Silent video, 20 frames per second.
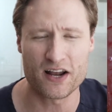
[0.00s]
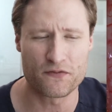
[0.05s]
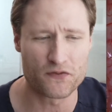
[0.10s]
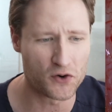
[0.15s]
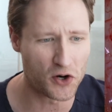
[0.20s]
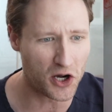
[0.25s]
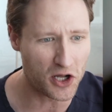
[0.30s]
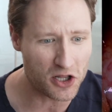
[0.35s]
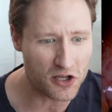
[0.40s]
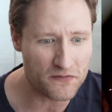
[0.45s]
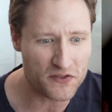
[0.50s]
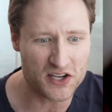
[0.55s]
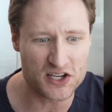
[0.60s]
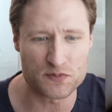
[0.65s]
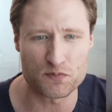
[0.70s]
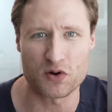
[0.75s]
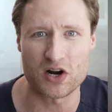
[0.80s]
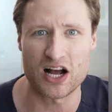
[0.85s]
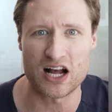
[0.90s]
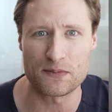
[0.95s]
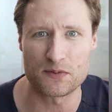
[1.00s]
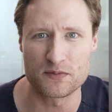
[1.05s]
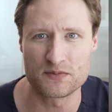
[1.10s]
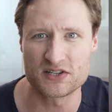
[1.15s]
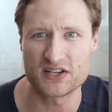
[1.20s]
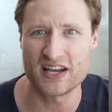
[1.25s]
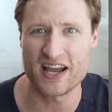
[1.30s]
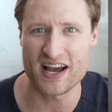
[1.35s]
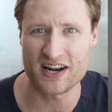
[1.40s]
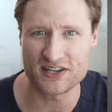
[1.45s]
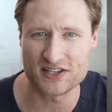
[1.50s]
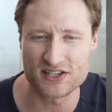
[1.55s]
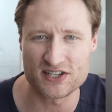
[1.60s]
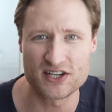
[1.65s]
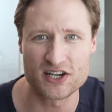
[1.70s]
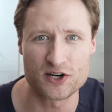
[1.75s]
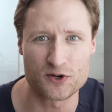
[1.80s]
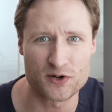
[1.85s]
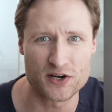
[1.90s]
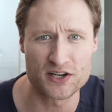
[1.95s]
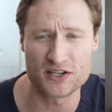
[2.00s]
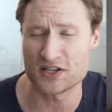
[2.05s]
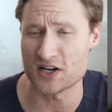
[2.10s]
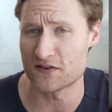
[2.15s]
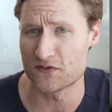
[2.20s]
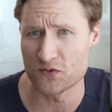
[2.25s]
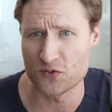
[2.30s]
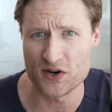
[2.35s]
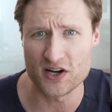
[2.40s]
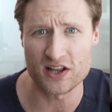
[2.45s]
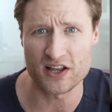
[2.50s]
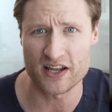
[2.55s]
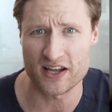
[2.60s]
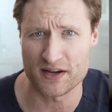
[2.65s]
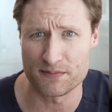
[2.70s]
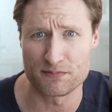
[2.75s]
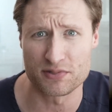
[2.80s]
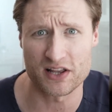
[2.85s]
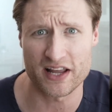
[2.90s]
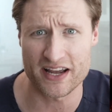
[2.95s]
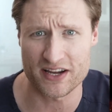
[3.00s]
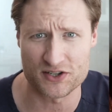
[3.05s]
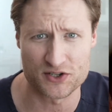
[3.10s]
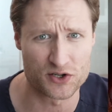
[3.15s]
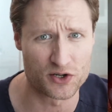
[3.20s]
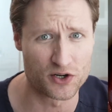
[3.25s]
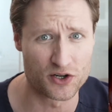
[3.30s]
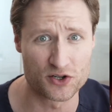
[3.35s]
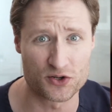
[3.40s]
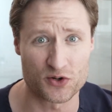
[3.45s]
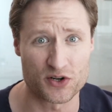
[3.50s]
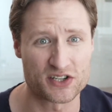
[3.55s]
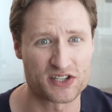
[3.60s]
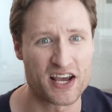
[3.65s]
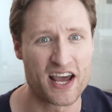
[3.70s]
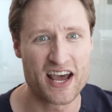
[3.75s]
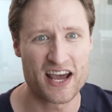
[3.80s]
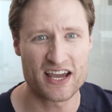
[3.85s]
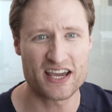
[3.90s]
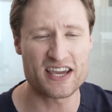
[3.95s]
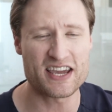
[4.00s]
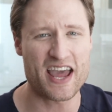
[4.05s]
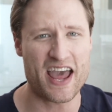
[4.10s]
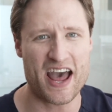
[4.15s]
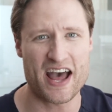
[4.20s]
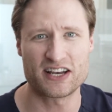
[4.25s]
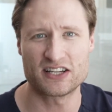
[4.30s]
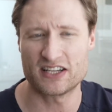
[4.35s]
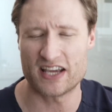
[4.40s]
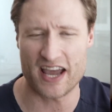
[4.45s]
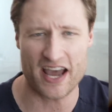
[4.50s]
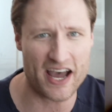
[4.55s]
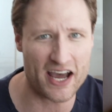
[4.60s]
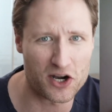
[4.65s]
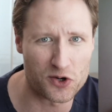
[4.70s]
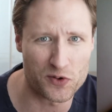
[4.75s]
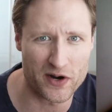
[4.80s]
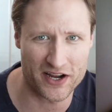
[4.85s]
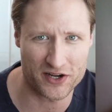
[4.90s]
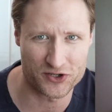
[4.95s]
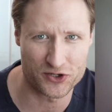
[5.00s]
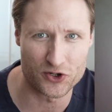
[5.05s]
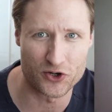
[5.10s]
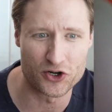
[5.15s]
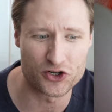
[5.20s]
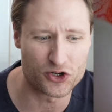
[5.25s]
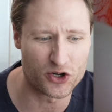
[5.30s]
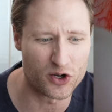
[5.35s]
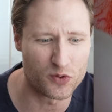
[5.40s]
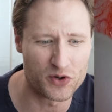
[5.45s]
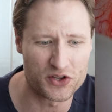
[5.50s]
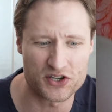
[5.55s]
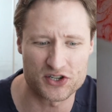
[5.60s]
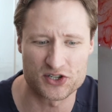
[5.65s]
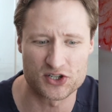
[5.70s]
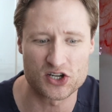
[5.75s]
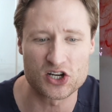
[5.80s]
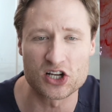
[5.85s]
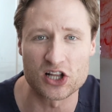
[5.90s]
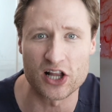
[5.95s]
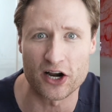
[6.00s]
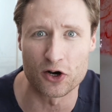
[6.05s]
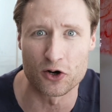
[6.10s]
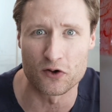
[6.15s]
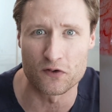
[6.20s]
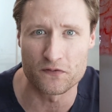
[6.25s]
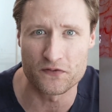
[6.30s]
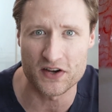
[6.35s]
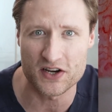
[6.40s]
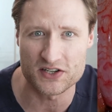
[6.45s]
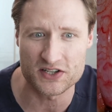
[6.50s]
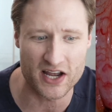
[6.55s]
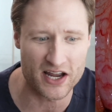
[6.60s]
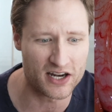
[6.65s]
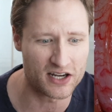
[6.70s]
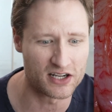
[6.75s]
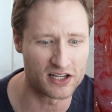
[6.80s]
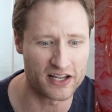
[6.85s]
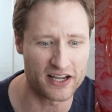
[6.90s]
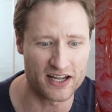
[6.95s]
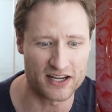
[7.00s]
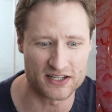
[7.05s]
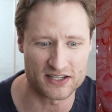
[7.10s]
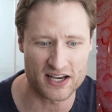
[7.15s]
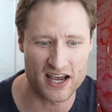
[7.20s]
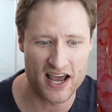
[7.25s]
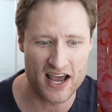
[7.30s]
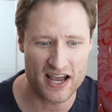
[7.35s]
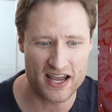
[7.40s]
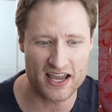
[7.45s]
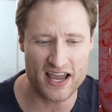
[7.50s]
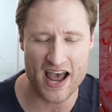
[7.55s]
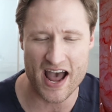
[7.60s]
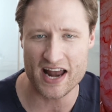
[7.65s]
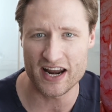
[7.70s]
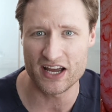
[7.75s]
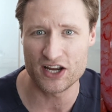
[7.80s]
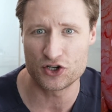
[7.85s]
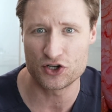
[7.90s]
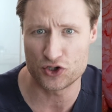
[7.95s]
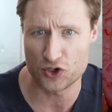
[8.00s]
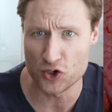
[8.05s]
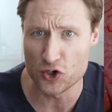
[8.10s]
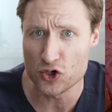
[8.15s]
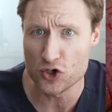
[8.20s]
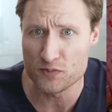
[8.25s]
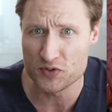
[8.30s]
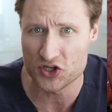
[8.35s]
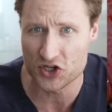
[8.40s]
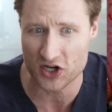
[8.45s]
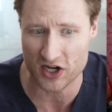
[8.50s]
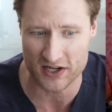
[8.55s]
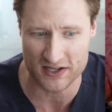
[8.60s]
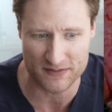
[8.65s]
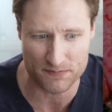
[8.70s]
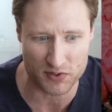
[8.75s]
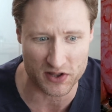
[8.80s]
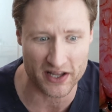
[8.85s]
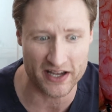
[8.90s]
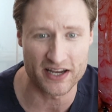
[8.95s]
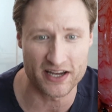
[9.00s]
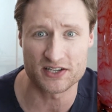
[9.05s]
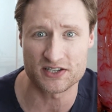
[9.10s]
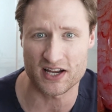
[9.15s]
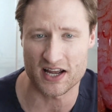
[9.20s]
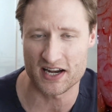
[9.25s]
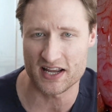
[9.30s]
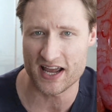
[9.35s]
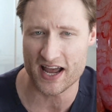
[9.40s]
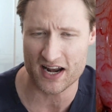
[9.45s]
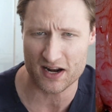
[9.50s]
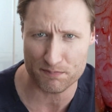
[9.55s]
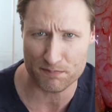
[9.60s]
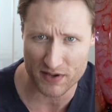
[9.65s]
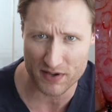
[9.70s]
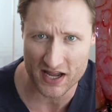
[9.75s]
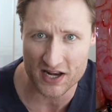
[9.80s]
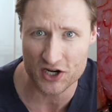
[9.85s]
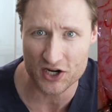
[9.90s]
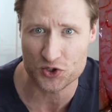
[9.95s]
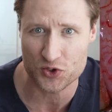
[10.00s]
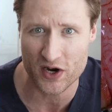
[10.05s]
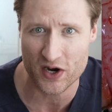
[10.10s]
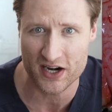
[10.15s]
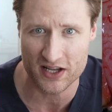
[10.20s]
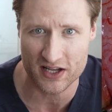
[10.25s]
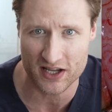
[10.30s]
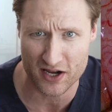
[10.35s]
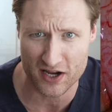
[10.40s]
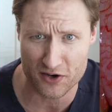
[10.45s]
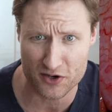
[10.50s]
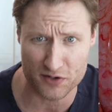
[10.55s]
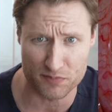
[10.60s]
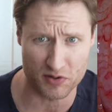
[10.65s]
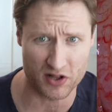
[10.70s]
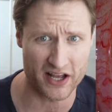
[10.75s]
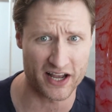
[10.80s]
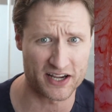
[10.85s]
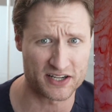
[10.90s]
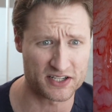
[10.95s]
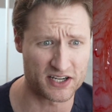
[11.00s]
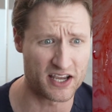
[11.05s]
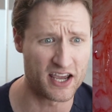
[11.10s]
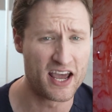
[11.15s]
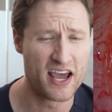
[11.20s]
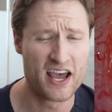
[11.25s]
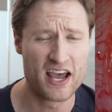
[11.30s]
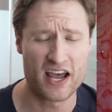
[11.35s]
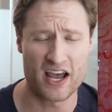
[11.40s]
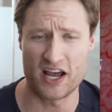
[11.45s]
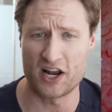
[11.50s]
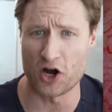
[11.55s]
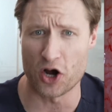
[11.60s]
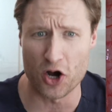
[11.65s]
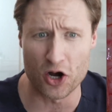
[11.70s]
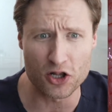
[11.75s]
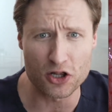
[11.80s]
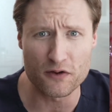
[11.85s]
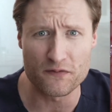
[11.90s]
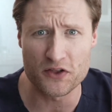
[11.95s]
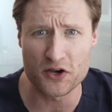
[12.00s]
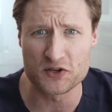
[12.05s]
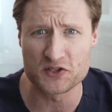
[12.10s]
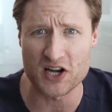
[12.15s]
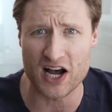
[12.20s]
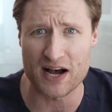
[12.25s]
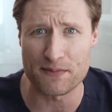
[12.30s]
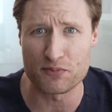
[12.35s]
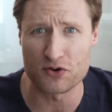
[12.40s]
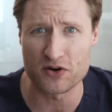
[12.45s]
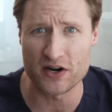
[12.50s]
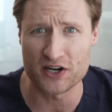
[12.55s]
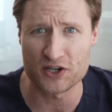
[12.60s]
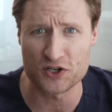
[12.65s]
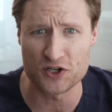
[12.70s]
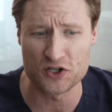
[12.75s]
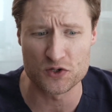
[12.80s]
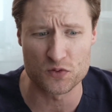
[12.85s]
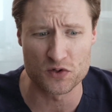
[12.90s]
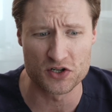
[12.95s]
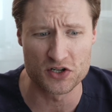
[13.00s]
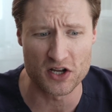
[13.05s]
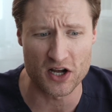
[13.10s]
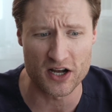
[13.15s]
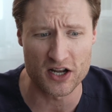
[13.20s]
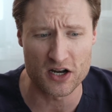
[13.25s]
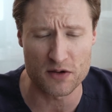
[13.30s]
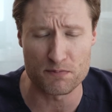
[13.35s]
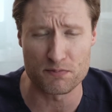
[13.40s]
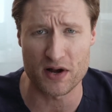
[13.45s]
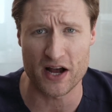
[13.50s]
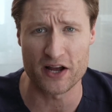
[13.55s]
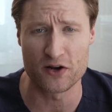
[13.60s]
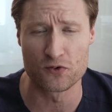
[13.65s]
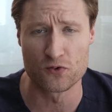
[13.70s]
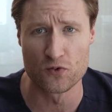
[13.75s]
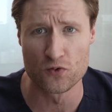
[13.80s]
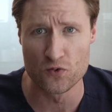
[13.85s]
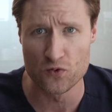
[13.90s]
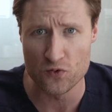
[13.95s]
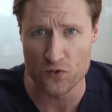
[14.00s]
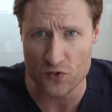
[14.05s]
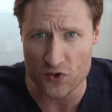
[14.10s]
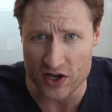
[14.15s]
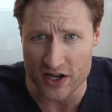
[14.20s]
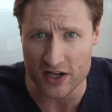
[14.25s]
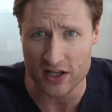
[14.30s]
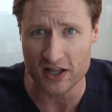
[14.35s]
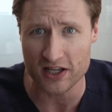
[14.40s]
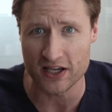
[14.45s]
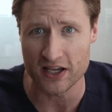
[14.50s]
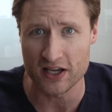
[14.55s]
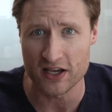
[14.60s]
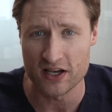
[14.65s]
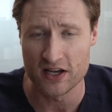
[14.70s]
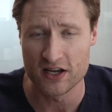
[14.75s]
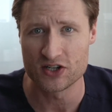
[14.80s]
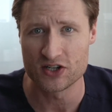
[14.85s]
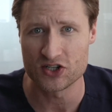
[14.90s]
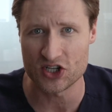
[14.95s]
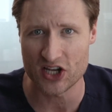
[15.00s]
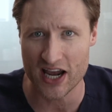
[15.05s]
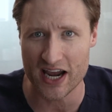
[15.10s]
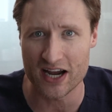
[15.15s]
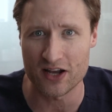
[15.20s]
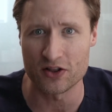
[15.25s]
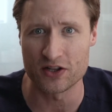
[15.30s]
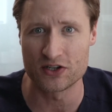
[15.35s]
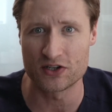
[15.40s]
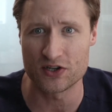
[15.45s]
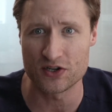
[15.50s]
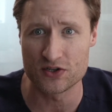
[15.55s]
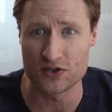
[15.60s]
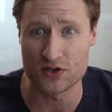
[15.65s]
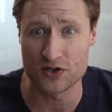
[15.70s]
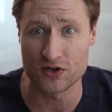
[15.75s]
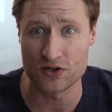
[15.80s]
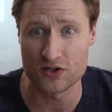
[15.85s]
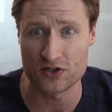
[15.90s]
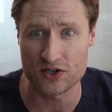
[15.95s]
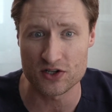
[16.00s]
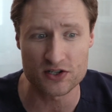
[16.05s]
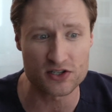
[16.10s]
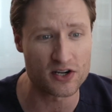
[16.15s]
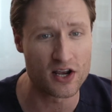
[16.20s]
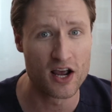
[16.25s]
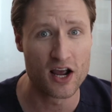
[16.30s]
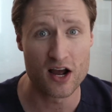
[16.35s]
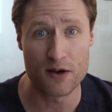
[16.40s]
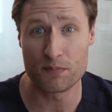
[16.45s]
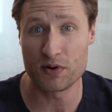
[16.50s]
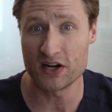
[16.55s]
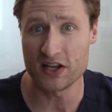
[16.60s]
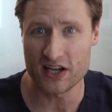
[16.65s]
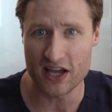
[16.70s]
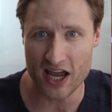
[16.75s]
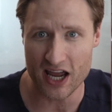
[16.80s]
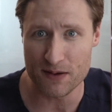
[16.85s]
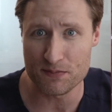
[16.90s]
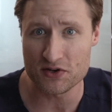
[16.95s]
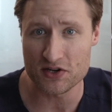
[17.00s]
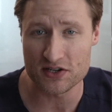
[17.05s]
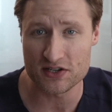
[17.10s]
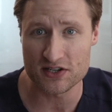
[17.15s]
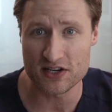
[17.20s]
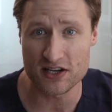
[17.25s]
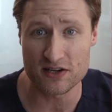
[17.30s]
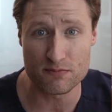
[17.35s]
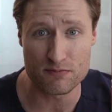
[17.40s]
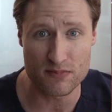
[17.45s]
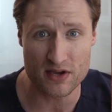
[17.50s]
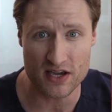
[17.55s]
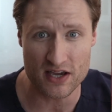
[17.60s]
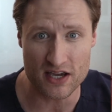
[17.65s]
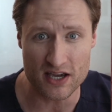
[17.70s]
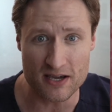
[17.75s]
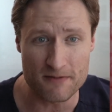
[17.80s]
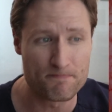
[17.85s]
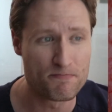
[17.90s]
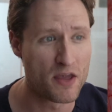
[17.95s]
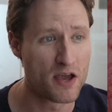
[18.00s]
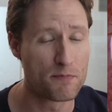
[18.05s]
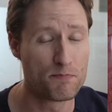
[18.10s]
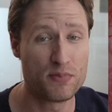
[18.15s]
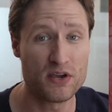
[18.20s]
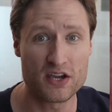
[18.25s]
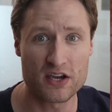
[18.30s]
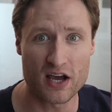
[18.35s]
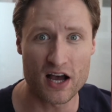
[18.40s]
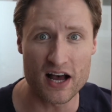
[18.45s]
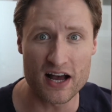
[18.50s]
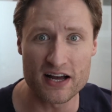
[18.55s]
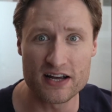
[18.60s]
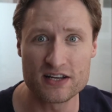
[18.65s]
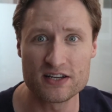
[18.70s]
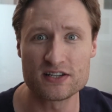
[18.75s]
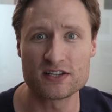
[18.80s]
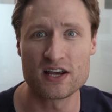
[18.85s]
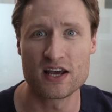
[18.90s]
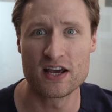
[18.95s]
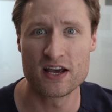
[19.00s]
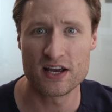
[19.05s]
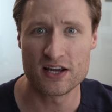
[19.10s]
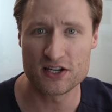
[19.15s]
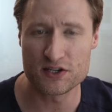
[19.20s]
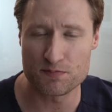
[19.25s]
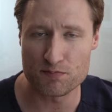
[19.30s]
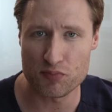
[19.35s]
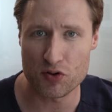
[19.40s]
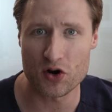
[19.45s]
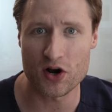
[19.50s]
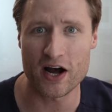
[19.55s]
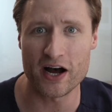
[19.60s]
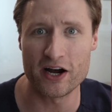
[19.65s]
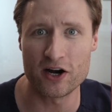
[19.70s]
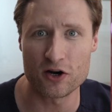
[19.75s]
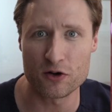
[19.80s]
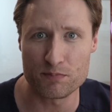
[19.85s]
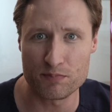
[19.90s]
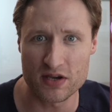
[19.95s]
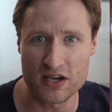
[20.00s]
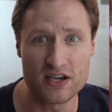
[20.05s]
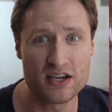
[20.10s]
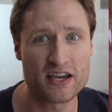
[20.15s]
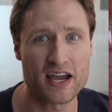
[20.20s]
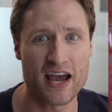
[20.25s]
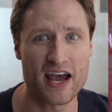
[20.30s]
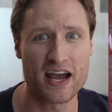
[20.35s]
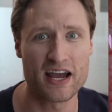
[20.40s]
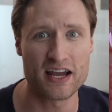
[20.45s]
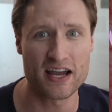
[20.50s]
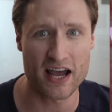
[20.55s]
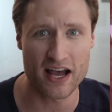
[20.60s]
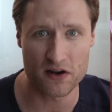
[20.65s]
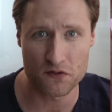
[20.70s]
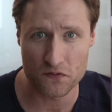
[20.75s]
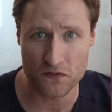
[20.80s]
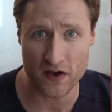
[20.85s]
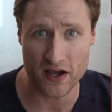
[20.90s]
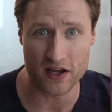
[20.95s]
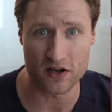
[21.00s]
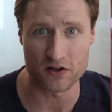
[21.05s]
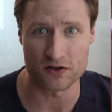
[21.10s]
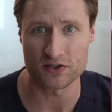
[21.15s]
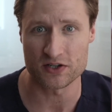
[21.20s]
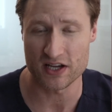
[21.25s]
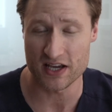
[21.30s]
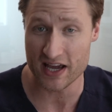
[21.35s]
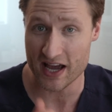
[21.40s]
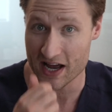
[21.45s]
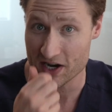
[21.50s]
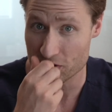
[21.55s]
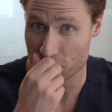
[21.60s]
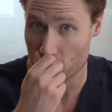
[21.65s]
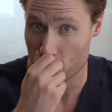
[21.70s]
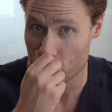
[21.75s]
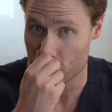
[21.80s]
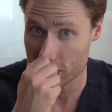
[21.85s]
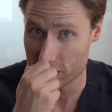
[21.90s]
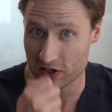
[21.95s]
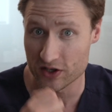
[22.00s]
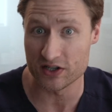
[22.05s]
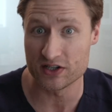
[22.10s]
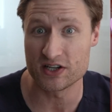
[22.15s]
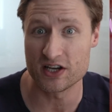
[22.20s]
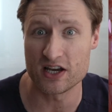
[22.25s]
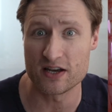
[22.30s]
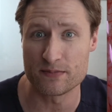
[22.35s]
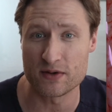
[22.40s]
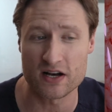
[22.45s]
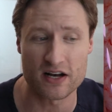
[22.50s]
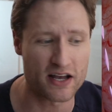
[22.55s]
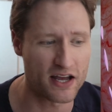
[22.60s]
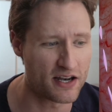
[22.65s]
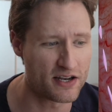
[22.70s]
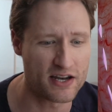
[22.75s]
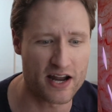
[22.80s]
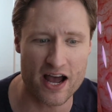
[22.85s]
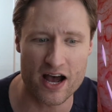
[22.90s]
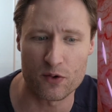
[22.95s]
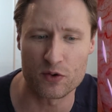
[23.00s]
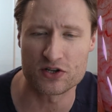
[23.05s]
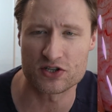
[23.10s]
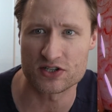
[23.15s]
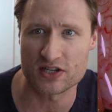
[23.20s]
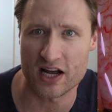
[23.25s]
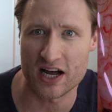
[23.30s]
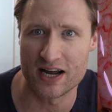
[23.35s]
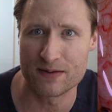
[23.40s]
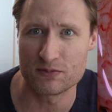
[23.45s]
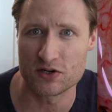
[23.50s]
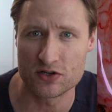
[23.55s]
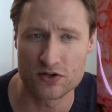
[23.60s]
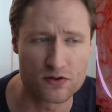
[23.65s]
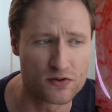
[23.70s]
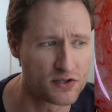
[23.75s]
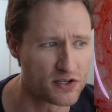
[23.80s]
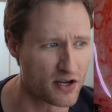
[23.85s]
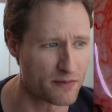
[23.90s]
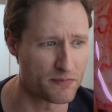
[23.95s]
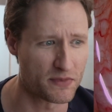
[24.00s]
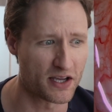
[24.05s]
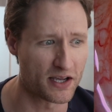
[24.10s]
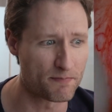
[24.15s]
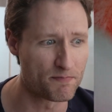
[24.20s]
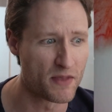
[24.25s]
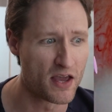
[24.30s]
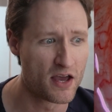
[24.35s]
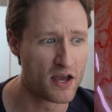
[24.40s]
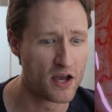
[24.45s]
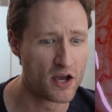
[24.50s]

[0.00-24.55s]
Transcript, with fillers: And for all of these problems, he had a series of really complex surgeries. He had cataract surgery with a scleral fixated lens. He had a tube shunt placed, and he had a penetrating keratoplasty. And all of those operations were done by really talented surgeons, but he came to see me because his prior PK had failed. He had corneal edema, and now it's time to do something.